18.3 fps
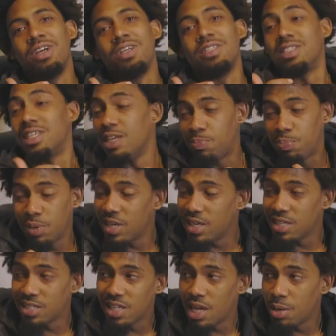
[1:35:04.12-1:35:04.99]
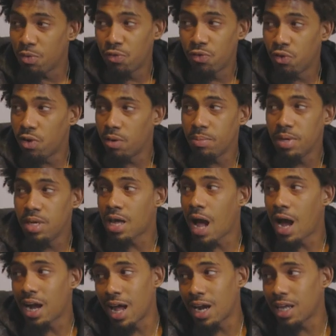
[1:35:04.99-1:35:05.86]
CP is there before me.
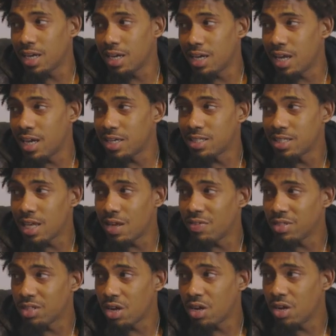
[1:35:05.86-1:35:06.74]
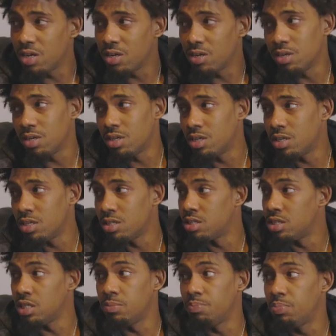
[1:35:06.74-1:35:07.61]
I got to get there at seven thirty. Yeah,
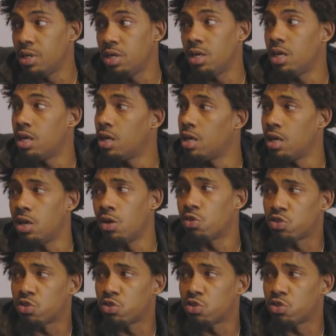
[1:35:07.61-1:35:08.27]
he CP there.